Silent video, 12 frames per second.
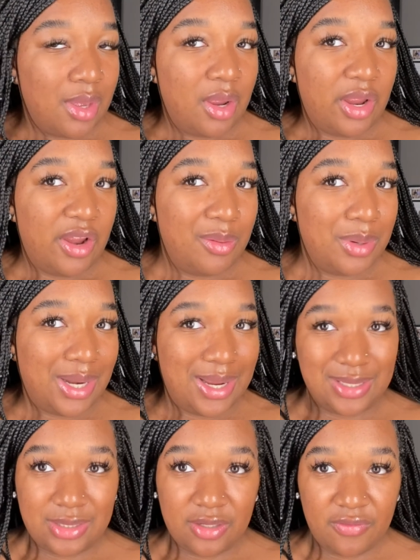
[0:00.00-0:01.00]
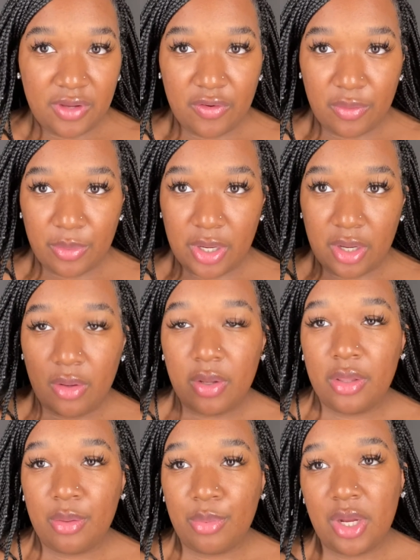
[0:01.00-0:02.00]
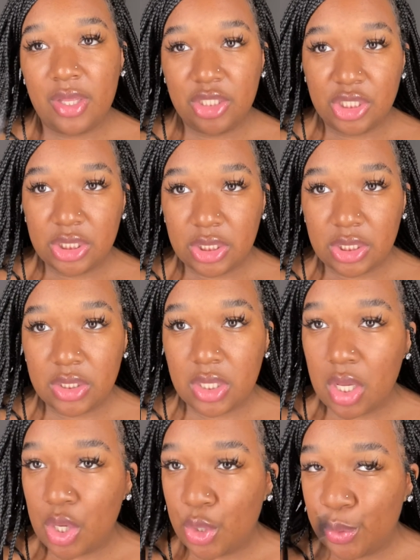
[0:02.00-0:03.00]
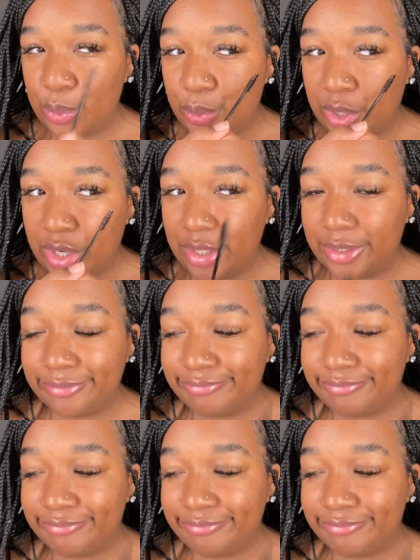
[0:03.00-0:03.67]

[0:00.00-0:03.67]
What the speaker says: Everybody has their favorite brow and the brow that just needs work.